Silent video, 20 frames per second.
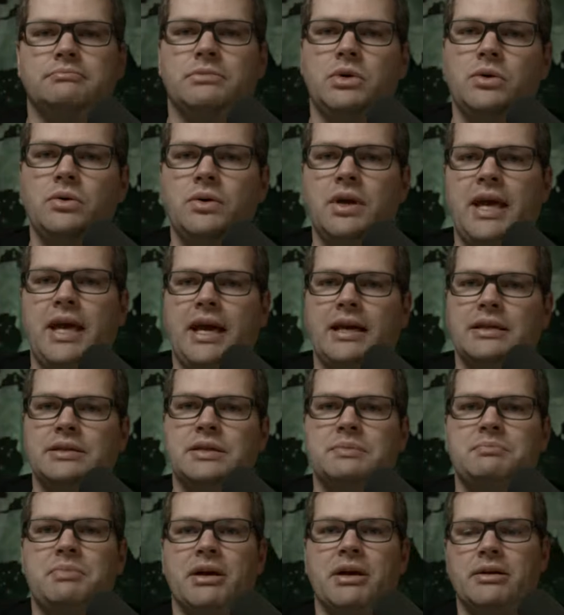who can't
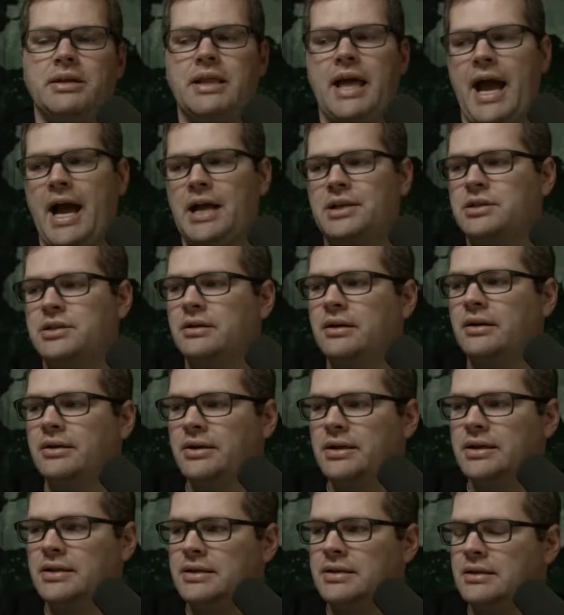just bury the hatchet on
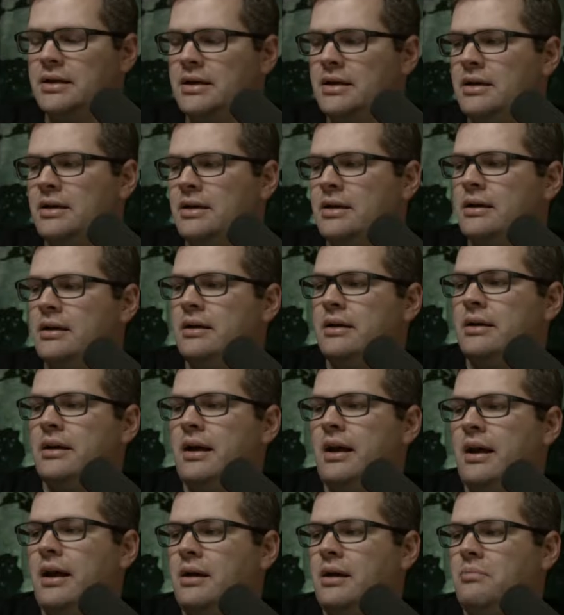this
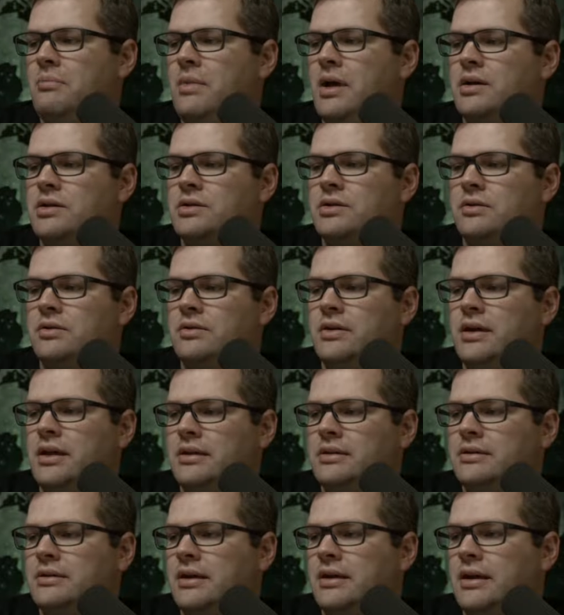and make sure
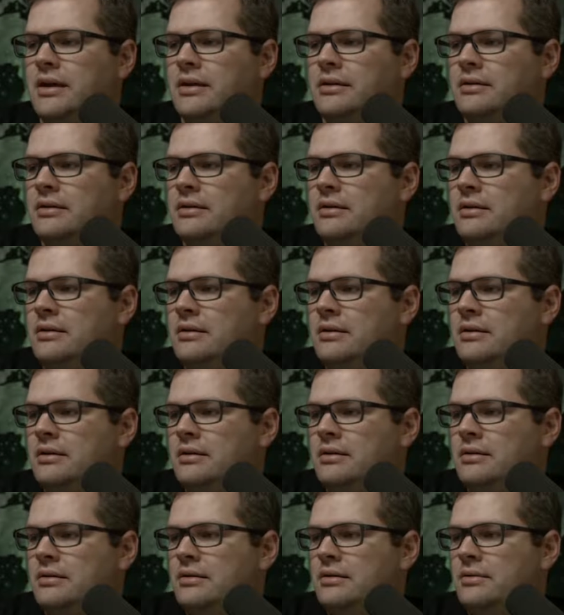that
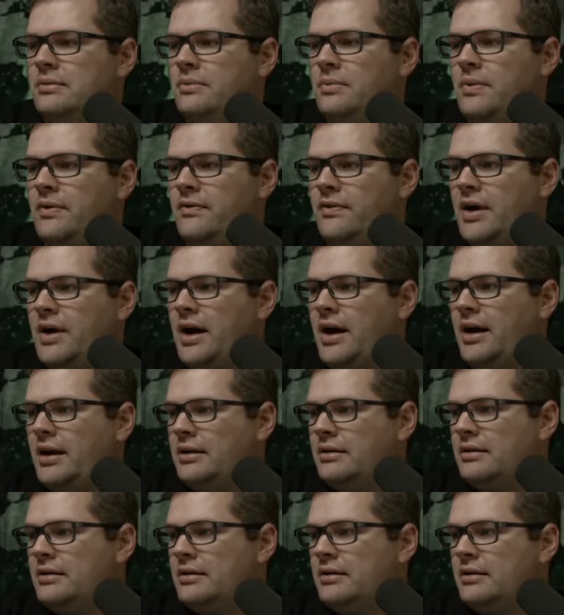we've got...